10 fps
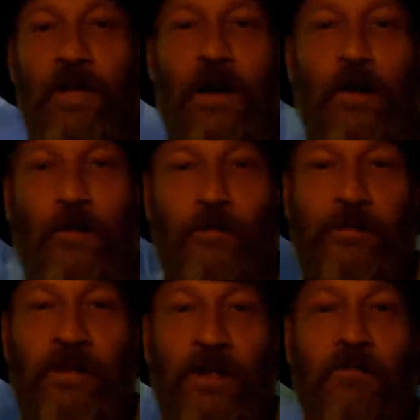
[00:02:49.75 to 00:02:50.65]
Now,
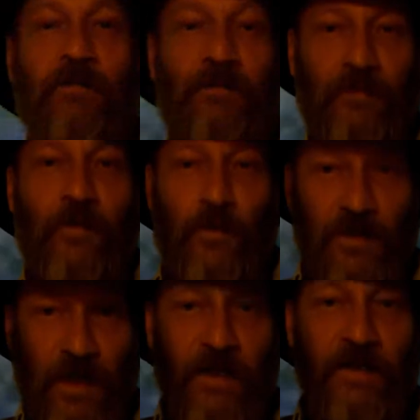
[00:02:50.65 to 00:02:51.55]
you know, of
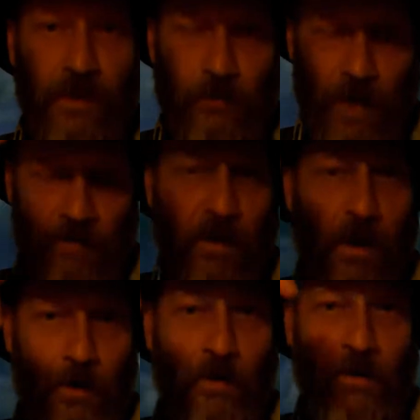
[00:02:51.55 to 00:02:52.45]
course, let us know right
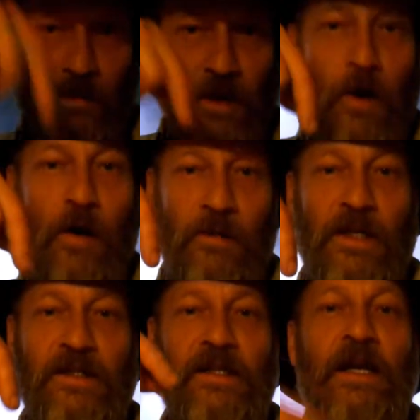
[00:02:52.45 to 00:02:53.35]
below here in the
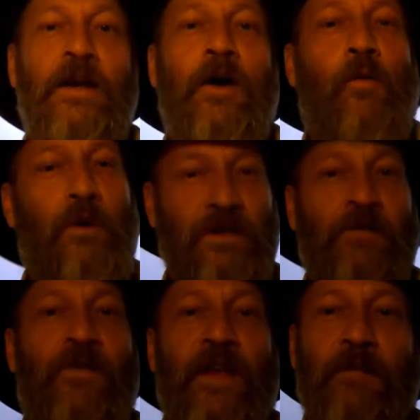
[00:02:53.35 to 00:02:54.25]
comments what
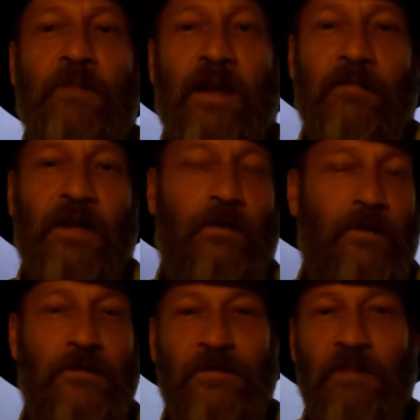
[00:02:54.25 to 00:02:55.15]
you think it may be,
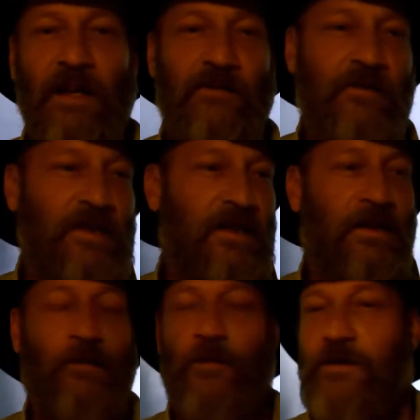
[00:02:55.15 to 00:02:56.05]
whether it's
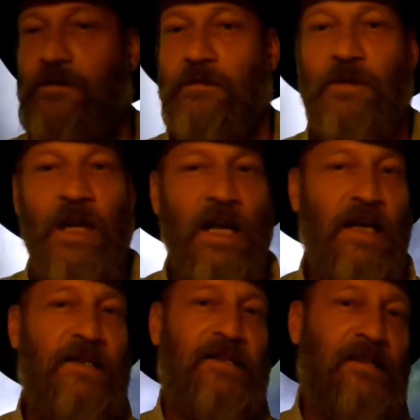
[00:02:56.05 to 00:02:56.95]
matrixing, whether
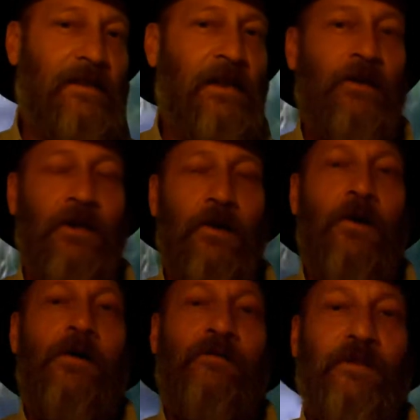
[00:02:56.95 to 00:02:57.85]
it's a
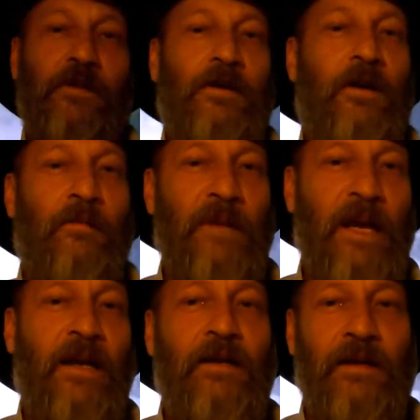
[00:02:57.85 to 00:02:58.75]
scenario of a, a
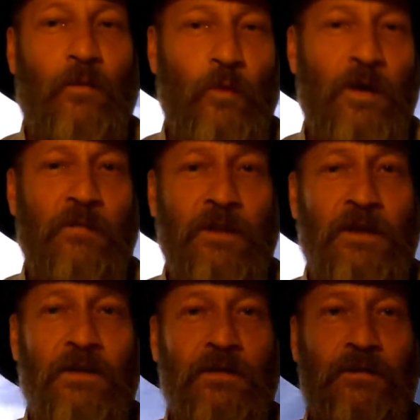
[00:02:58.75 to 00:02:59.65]
man and
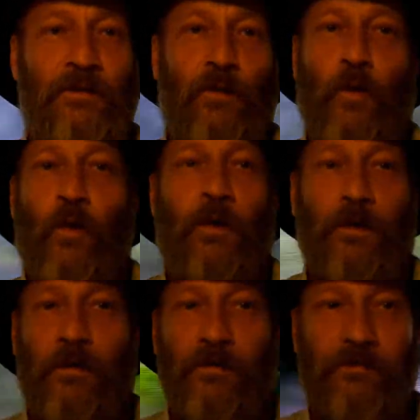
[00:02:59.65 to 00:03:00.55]
woman,
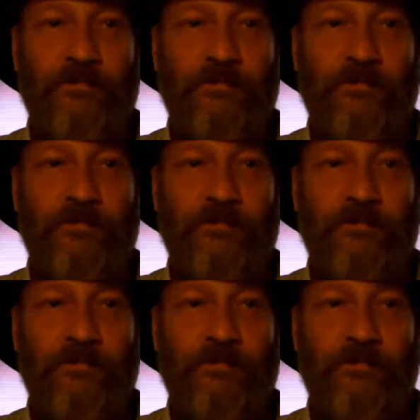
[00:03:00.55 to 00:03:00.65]
or,